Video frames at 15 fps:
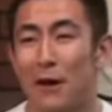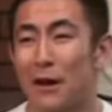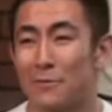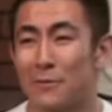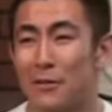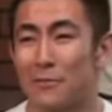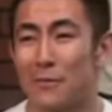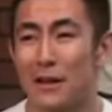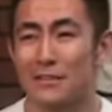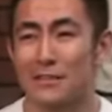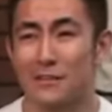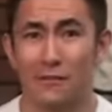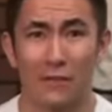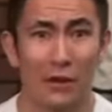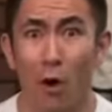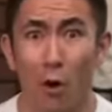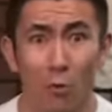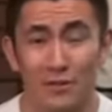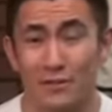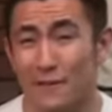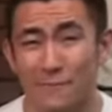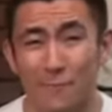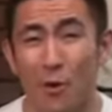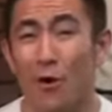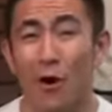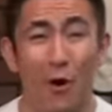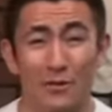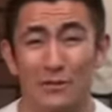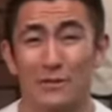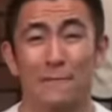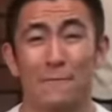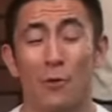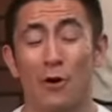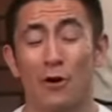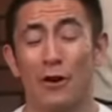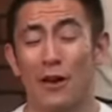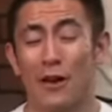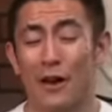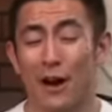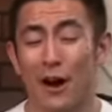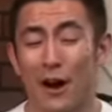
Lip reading: bodybuilding mindset of like always lift more, always lift more.